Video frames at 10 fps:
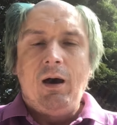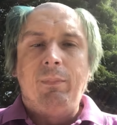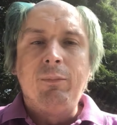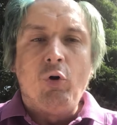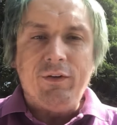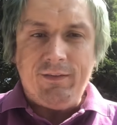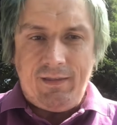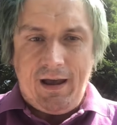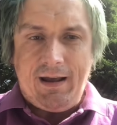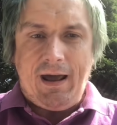But more than
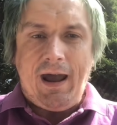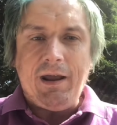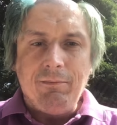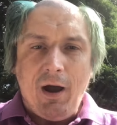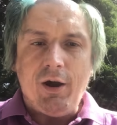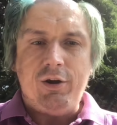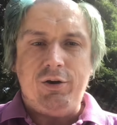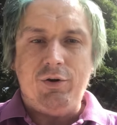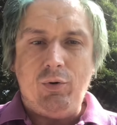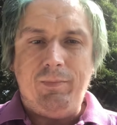that, I admire
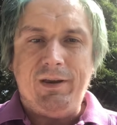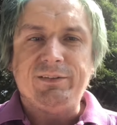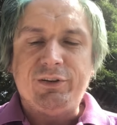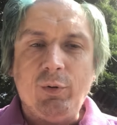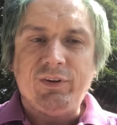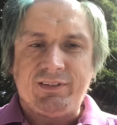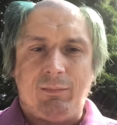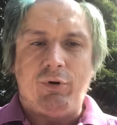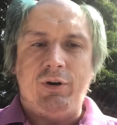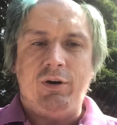you because you are
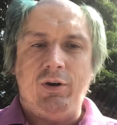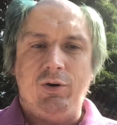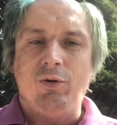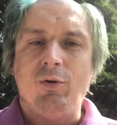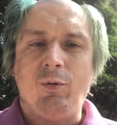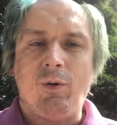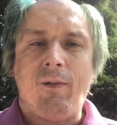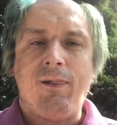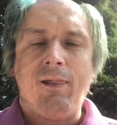someone who